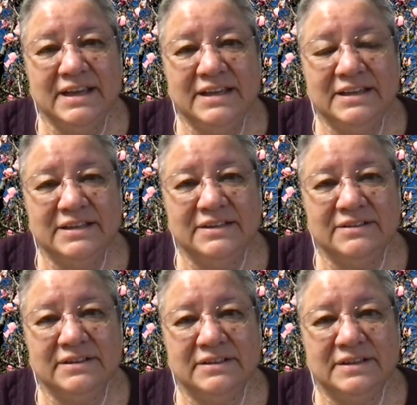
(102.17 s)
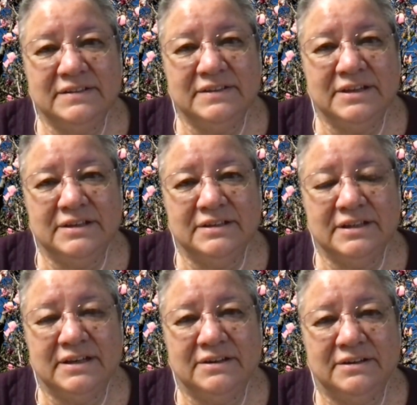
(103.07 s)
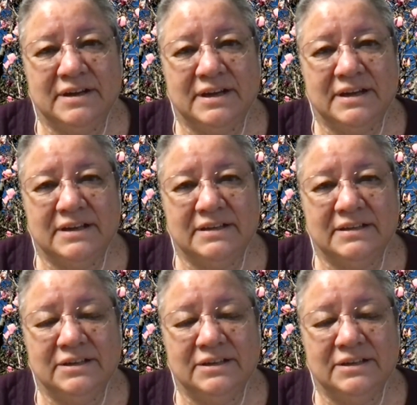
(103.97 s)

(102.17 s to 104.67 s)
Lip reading: You know, their